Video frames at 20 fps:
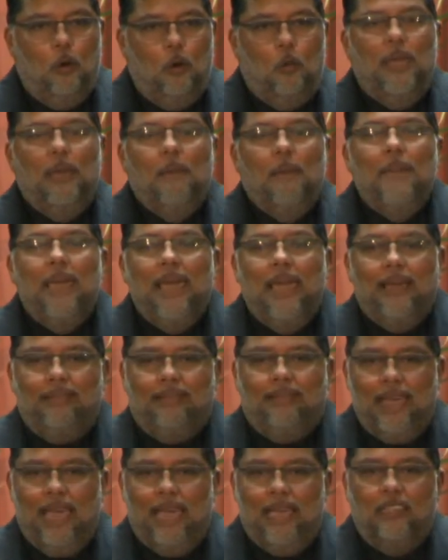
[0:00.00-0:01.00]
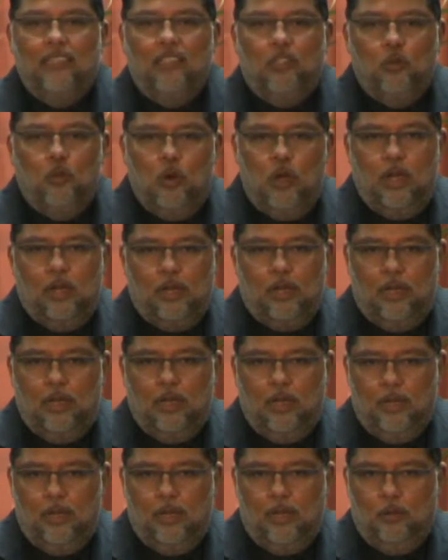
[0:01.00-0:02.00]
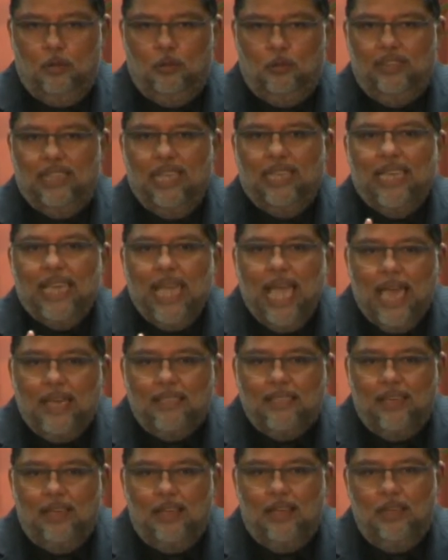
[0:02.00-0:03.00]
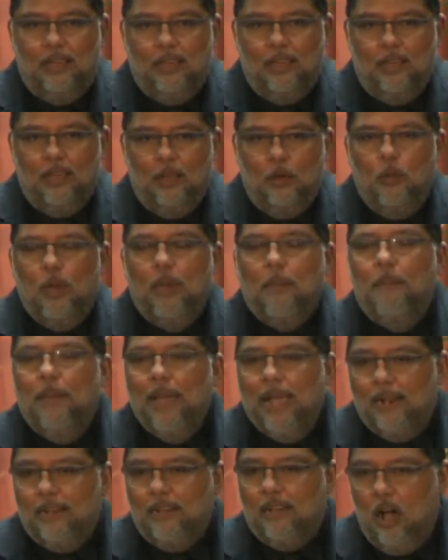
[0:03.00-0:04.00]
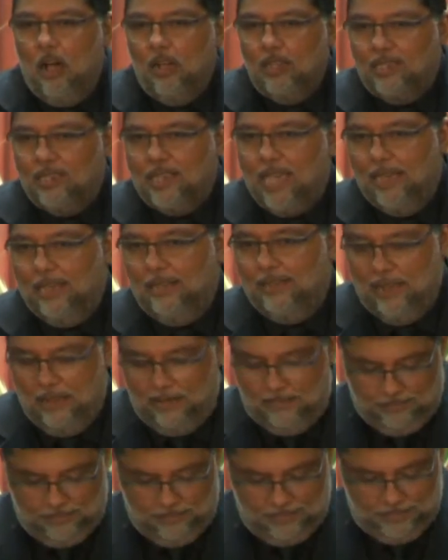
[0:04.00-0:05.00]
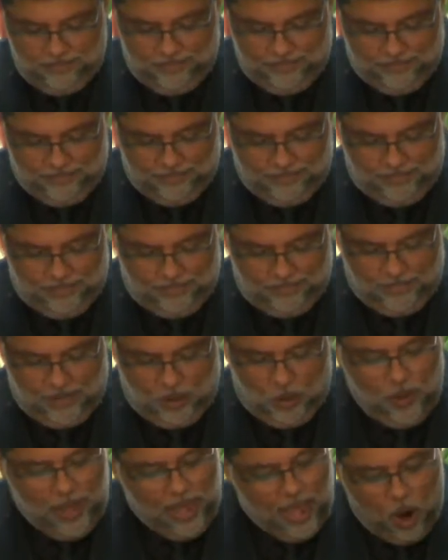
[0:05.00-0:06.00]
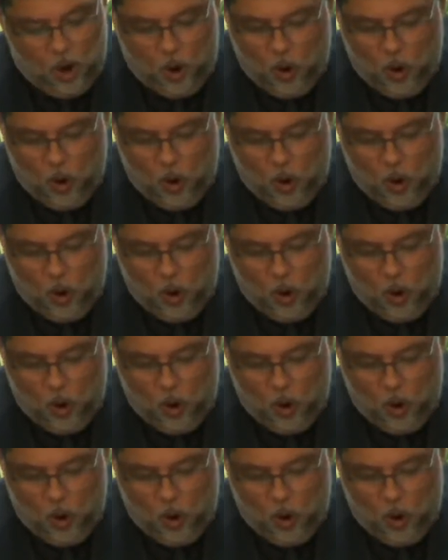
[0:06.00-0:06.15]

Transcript: we make things work. Together we build God's kingdom. We are